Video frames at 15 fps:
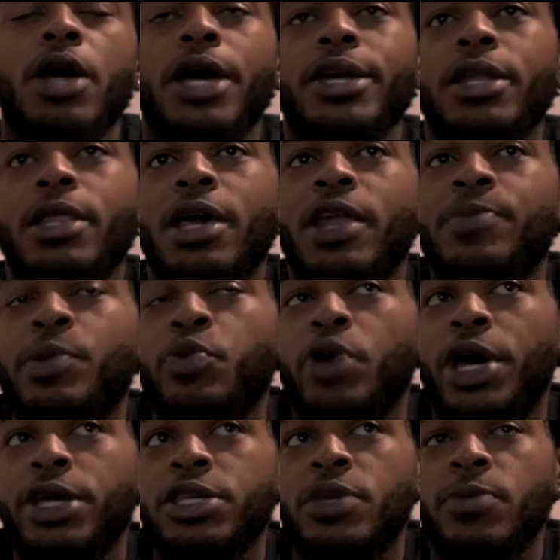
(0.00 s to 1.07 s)
get a lot of
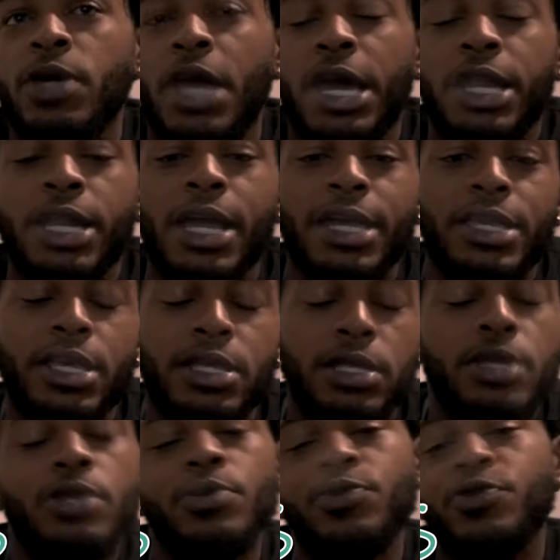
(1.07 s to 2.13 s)
people asking me how did I
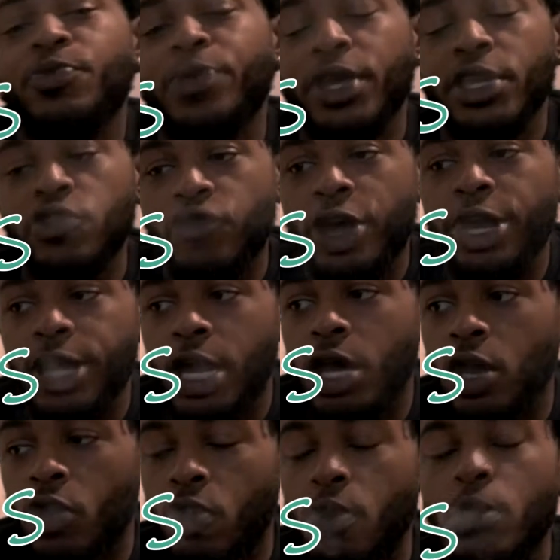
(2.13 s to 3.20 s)
get to this place right
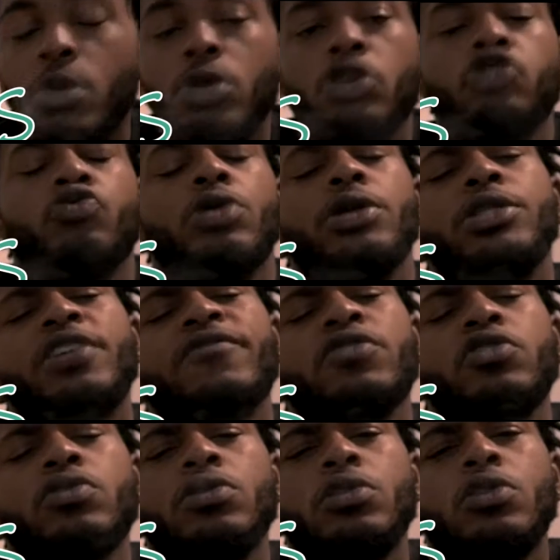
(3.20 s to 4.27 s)
now.
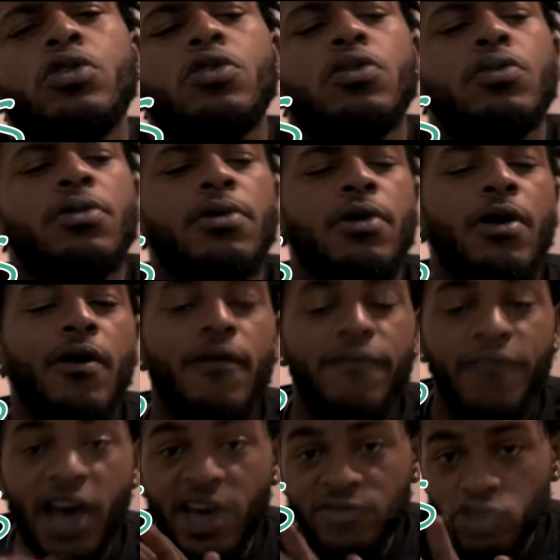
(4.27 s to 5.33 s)
27 years old,
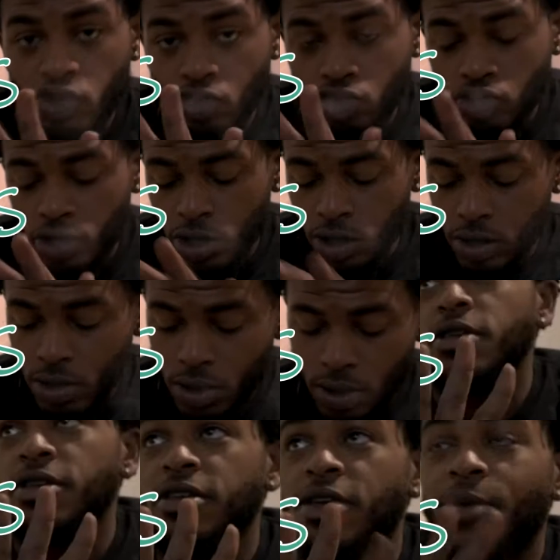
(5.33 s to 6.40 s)
5 children,
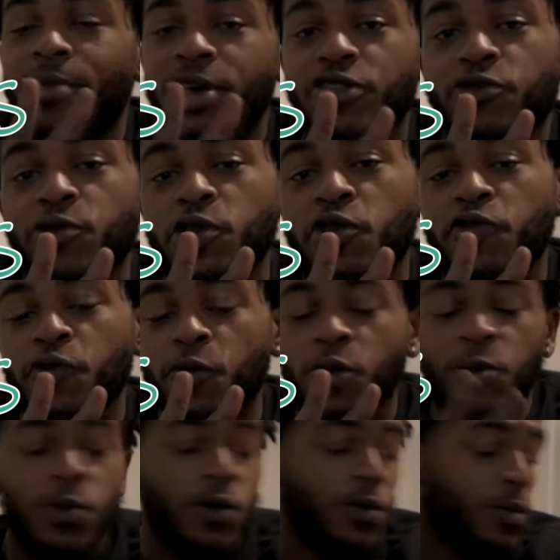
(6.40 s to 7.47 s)
about 3 different
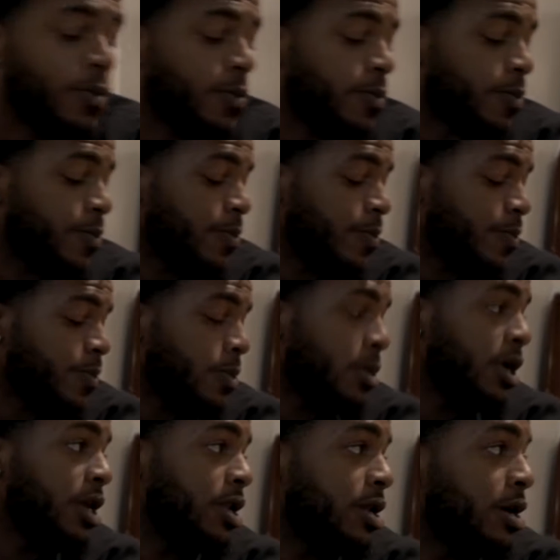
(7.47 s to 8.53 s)
women.
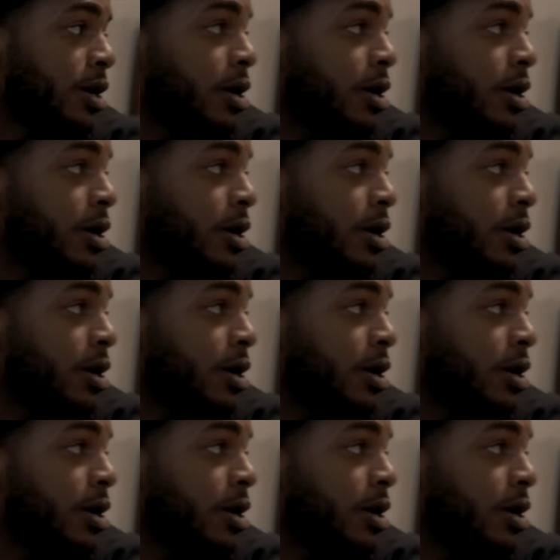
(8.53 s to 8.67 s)
And